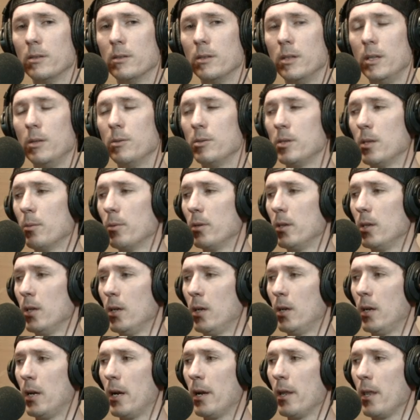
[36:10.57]
And he was able to hit
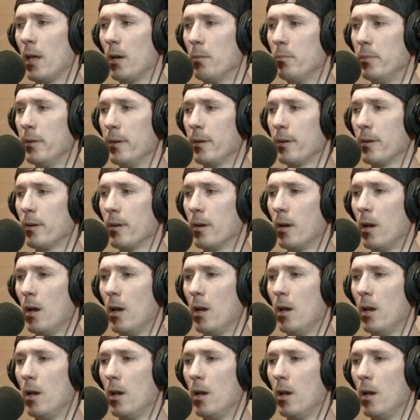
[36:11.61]
it out of that binger.